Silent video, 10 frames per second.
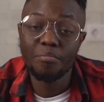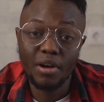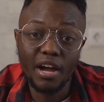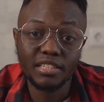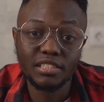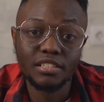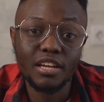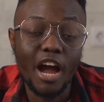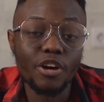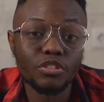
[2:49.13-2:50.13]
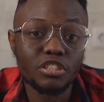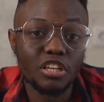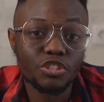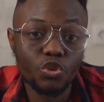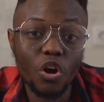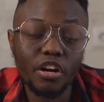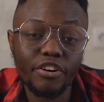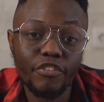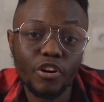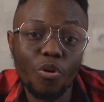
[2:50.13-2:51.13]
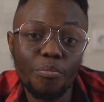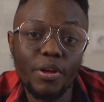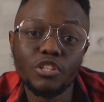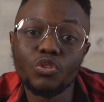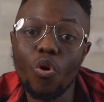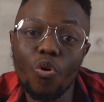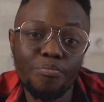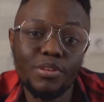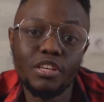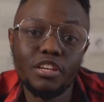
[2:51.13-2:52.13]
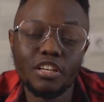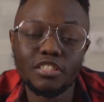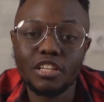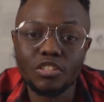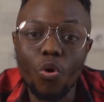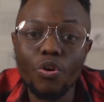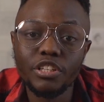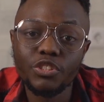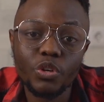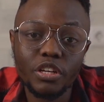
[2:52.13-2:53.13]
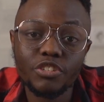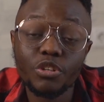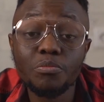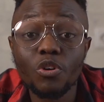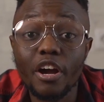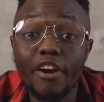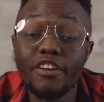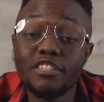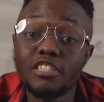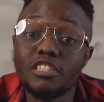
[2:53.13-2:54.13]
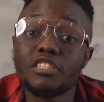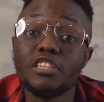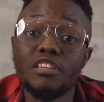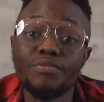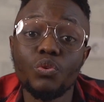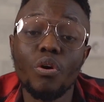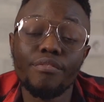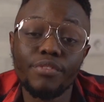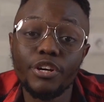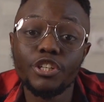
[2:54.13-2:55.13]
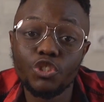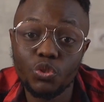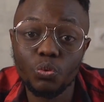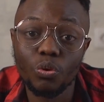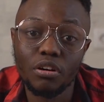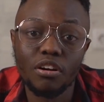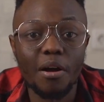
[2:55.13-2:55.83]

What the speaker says: But I would strongly recommend to all beginners that only trade in cryptocurrencies if you are very sure